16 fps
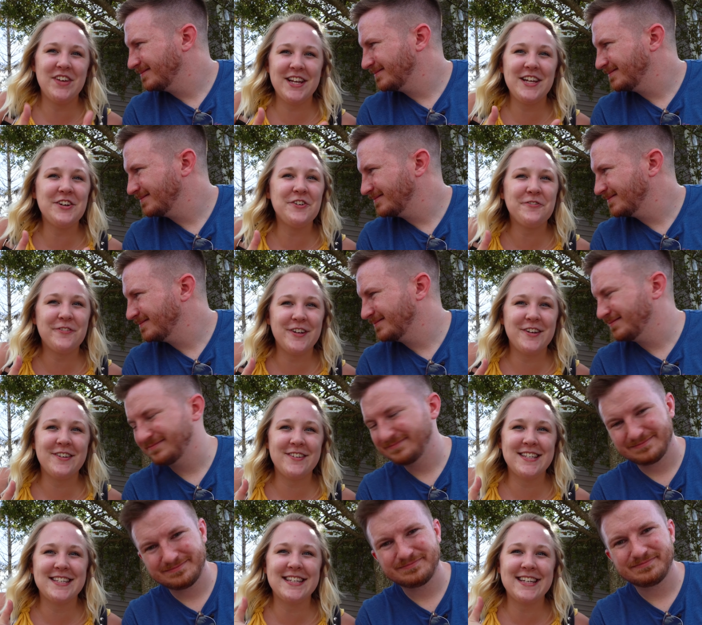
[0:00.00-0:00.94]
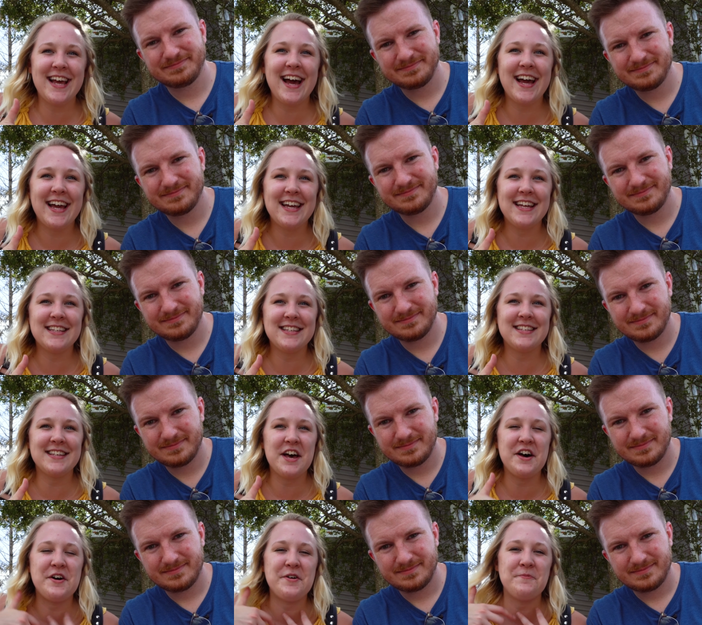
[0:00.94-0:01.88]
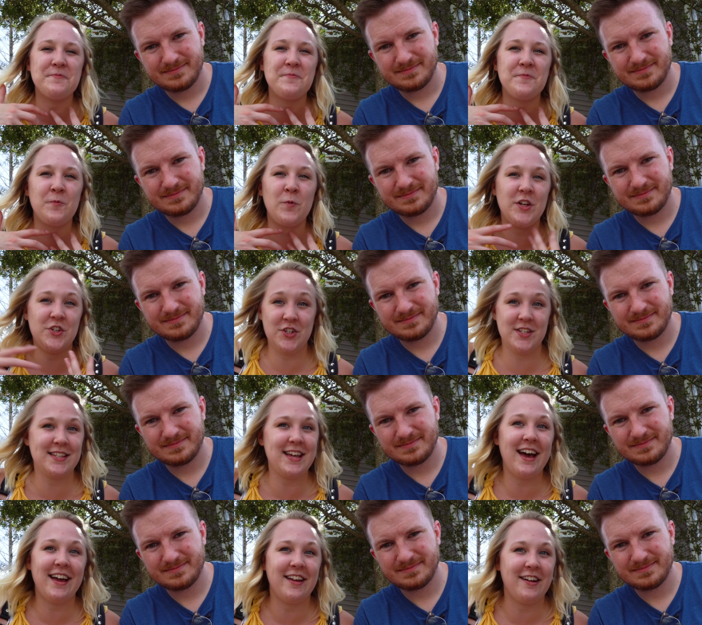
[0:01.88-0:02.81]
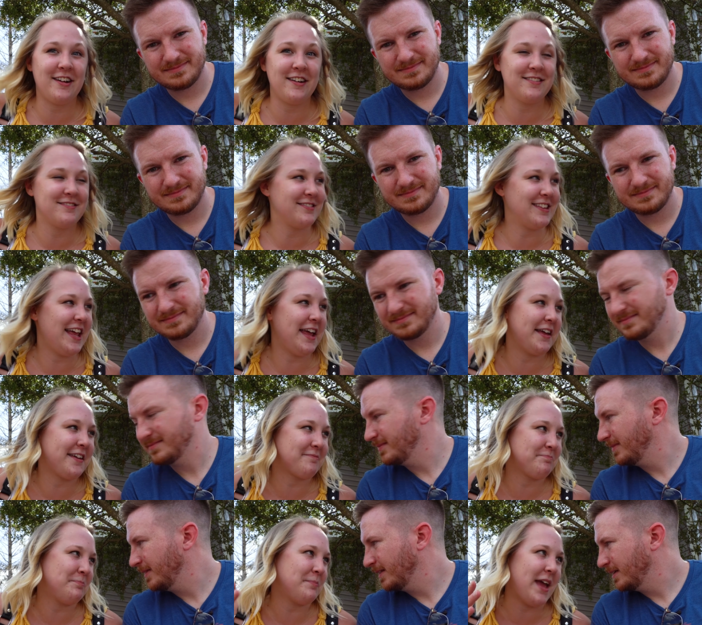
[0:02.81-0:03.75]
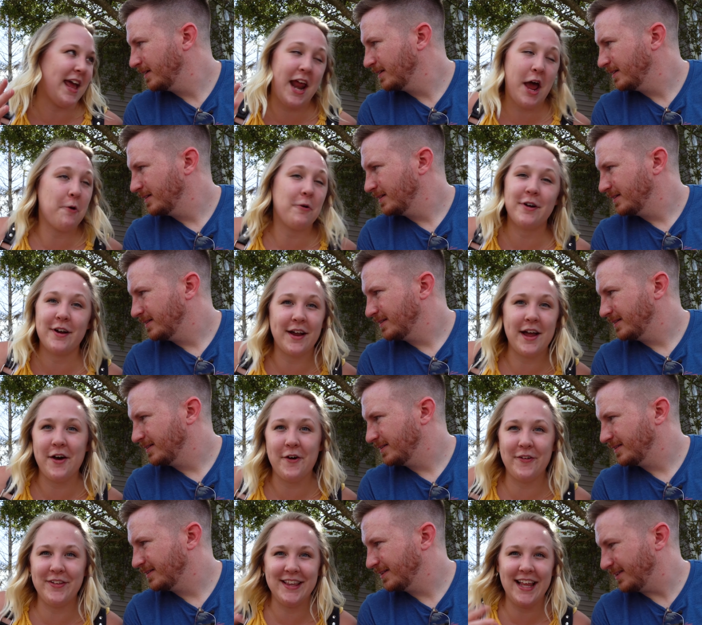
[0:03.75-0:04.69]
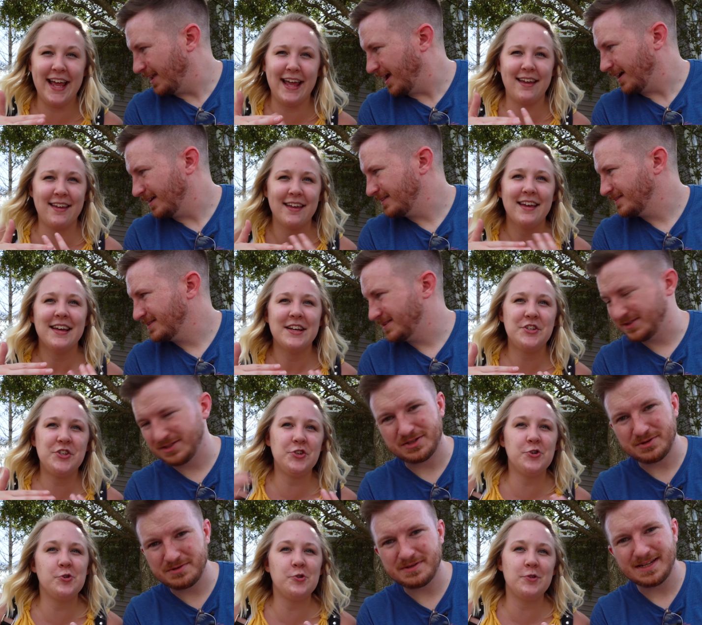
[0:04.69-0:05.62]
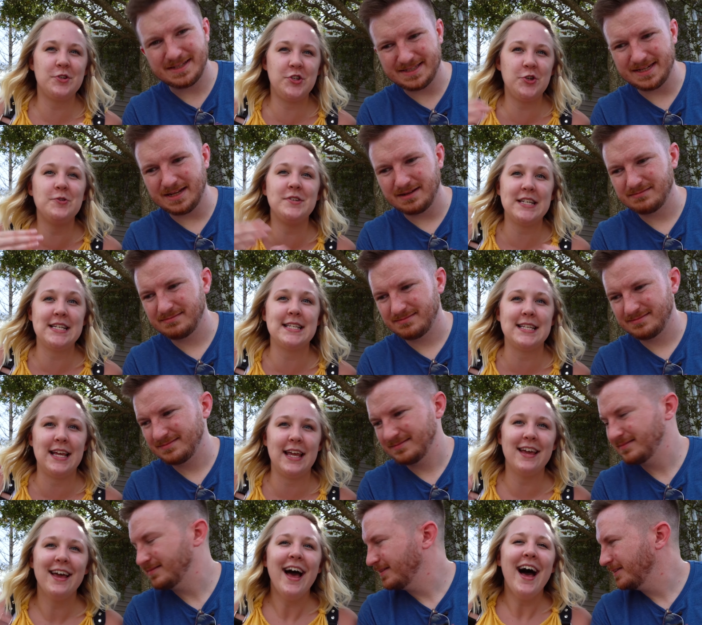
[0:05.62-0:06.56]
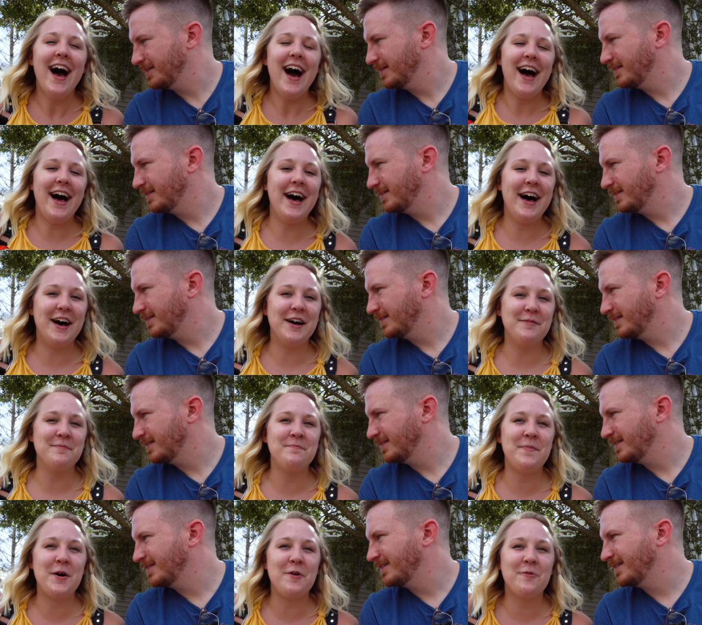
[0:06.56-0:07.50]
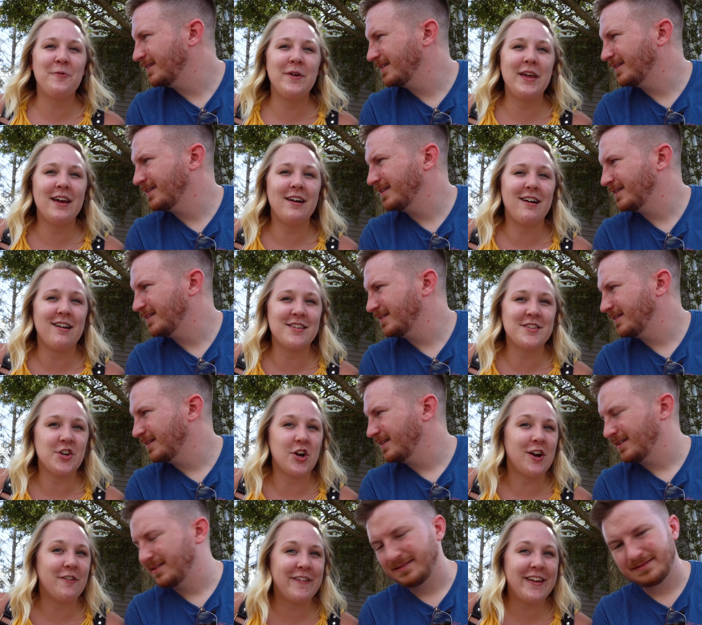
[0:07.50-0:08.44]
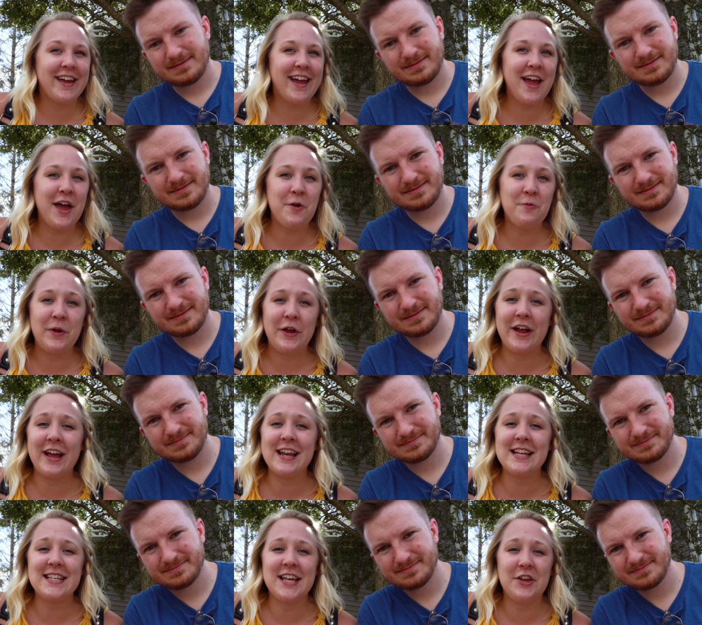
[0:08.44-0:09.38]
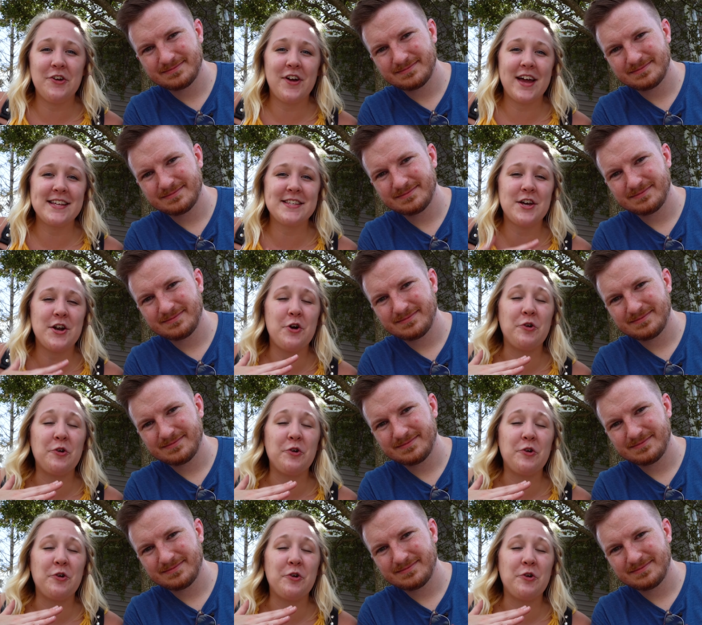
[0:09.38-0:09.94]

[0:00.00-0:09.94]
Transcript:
Speaker 1: video for you tonight. Um, we just got here, like an hour ago, like yeah, to, to Disney. To Disney. Um, but we are starving, and we are going to take you guys on